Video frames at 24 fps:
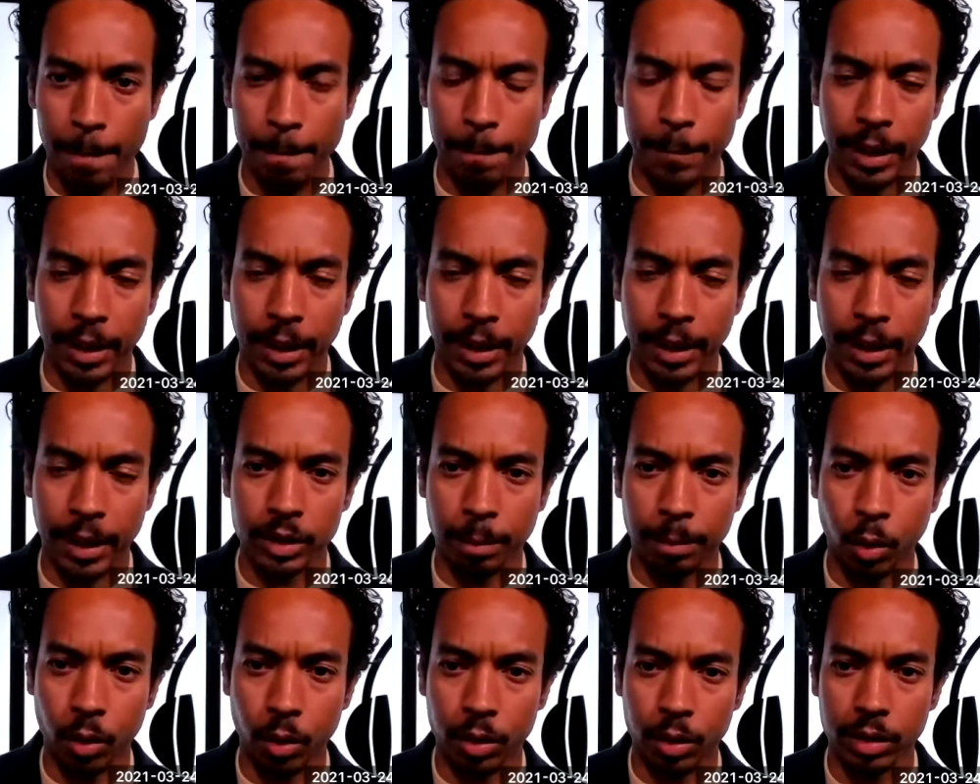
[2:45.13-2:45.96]
but it
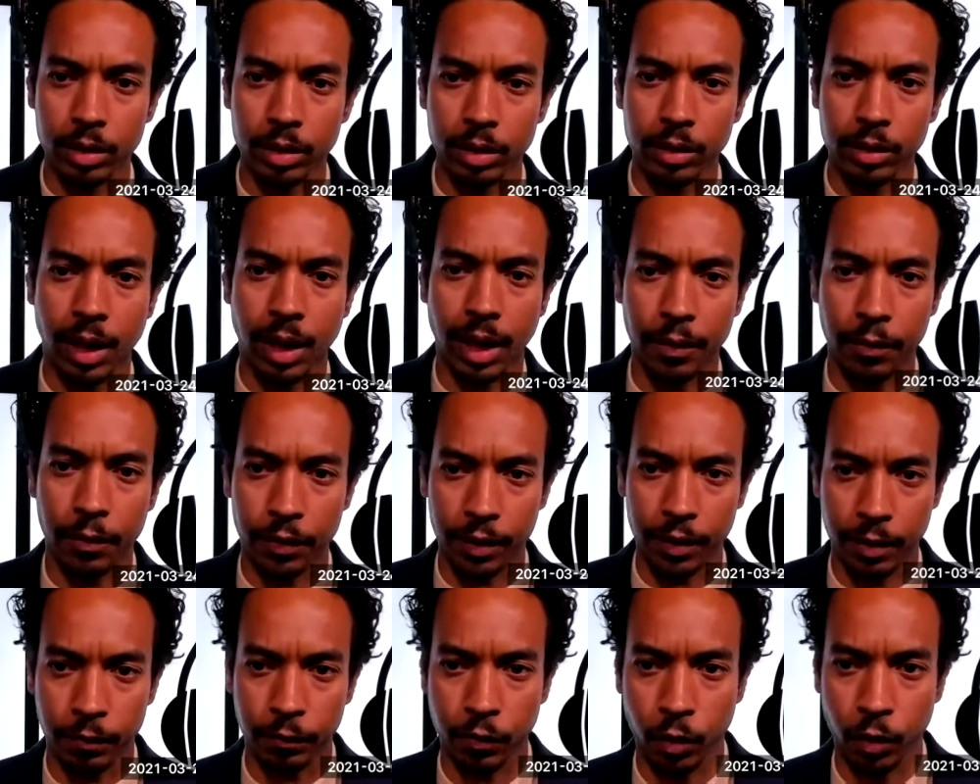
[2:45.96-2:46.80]
was important, I
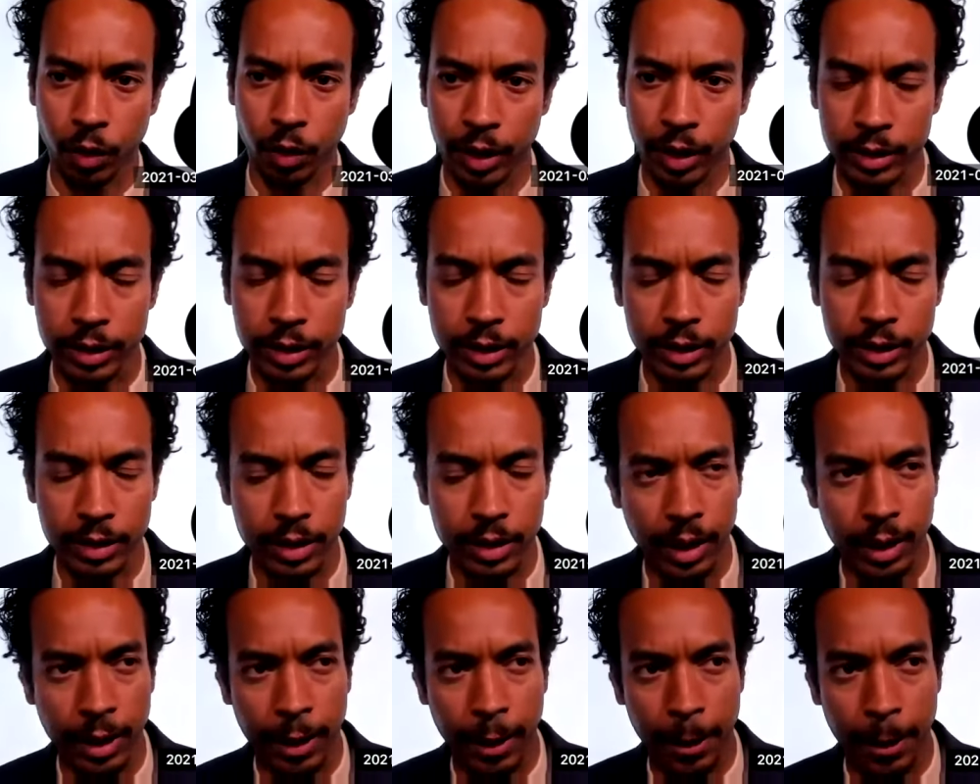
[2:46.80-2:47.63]
think, for us
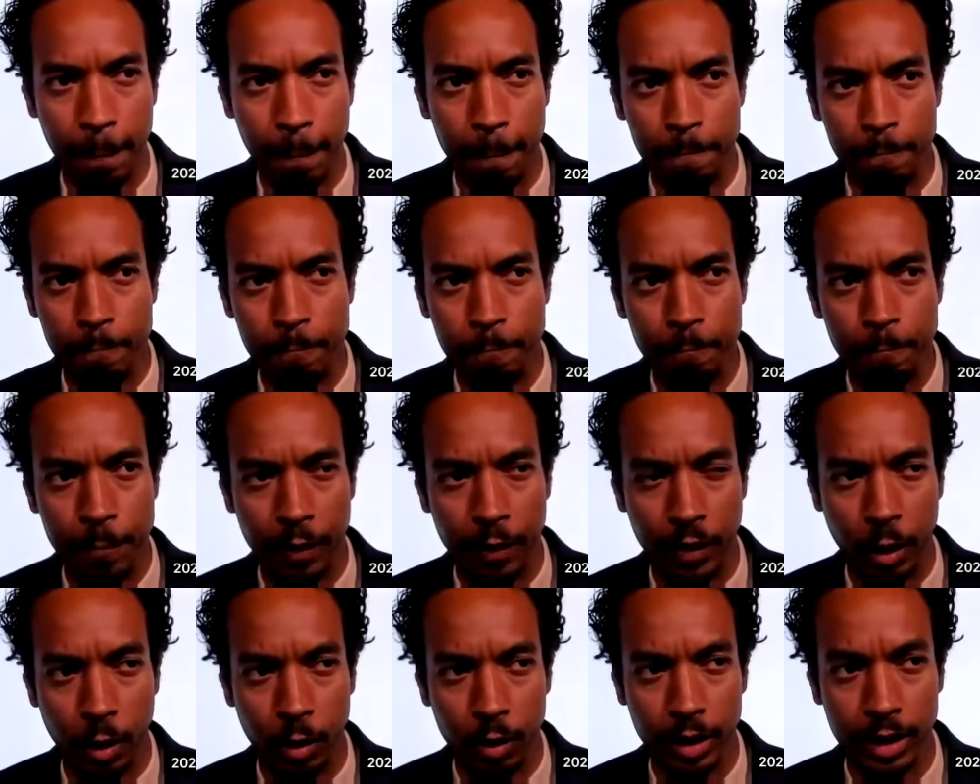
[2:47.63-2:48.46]
in
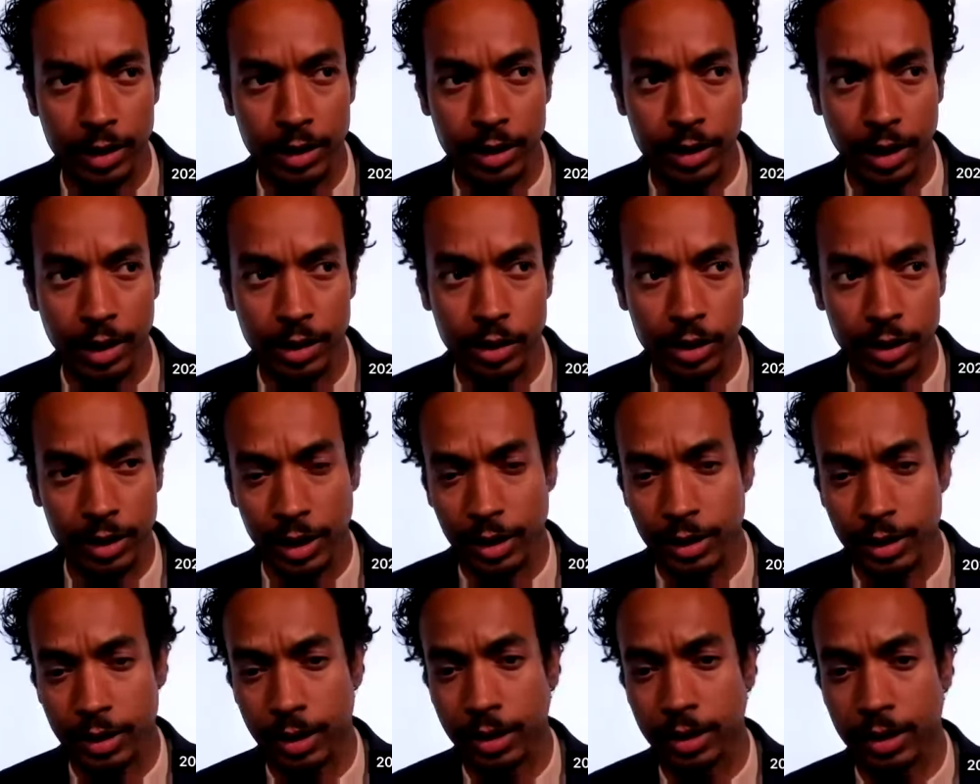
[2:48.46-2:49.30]
the early stages,
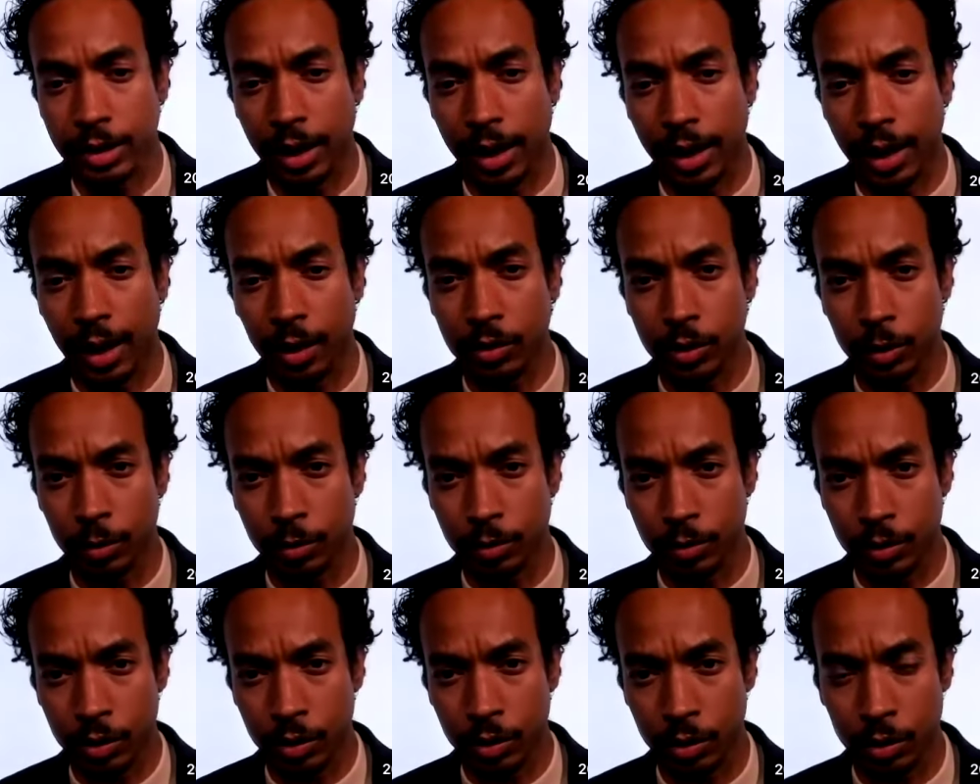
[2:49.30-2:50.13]
as it is now,
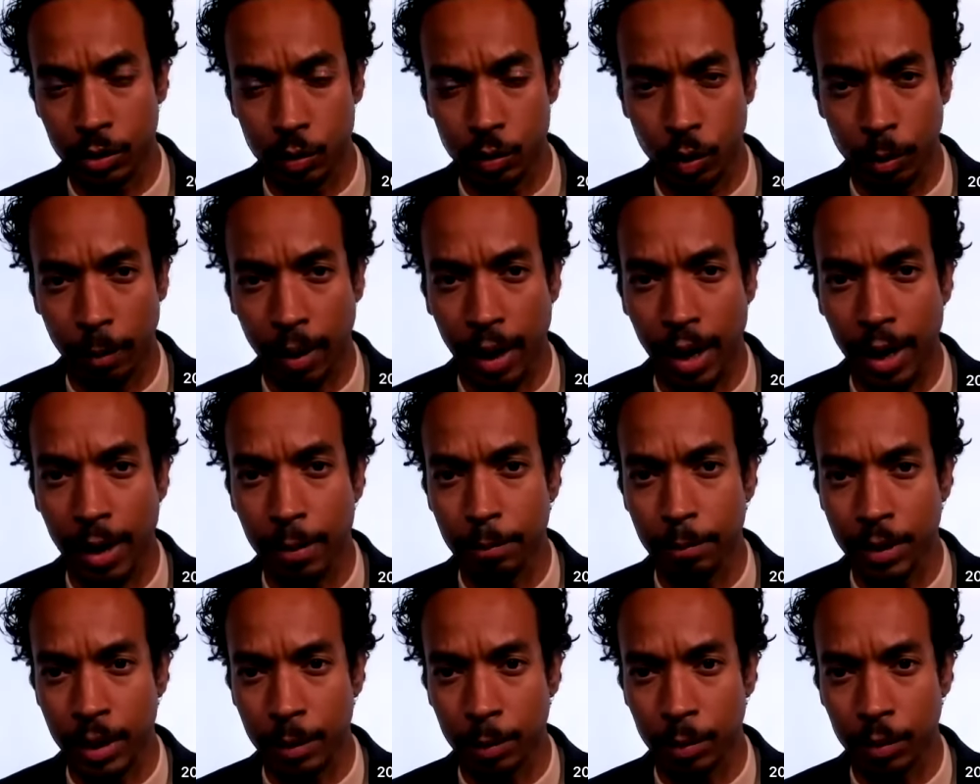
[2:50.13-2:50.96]
to
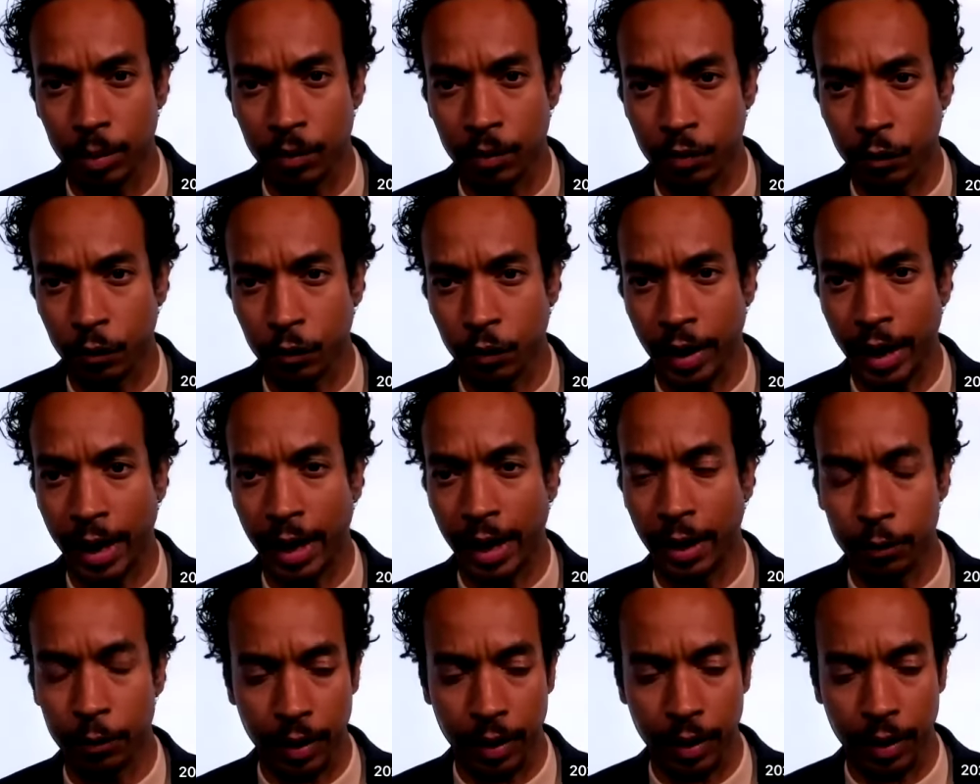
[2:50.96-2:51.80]
remind people of the
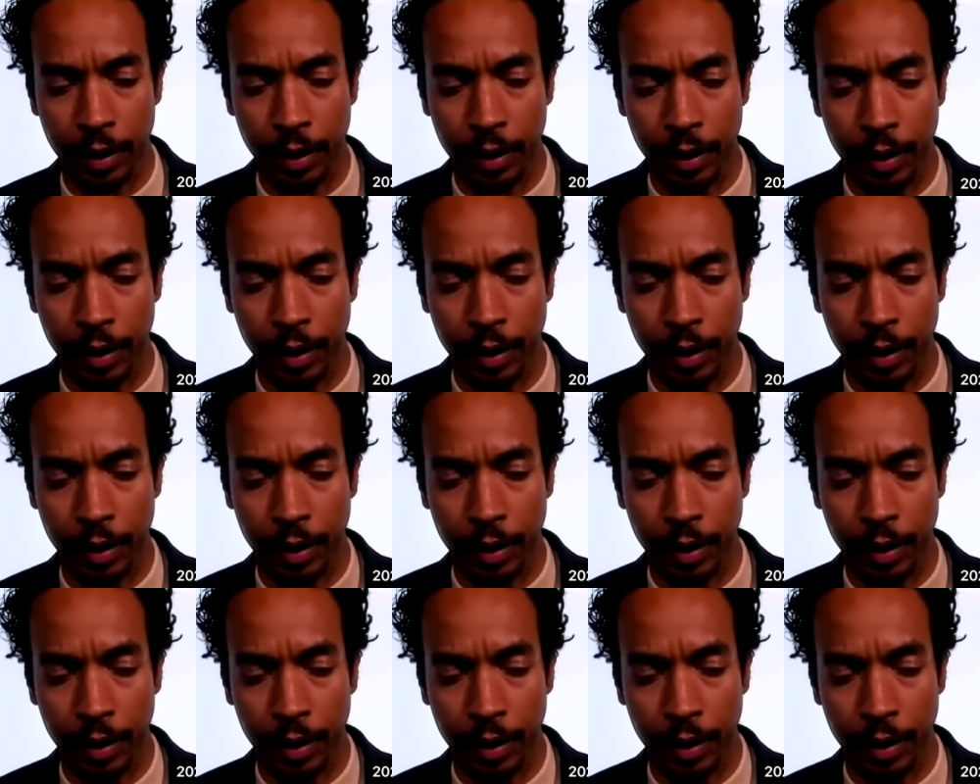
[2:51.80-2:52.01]
fact that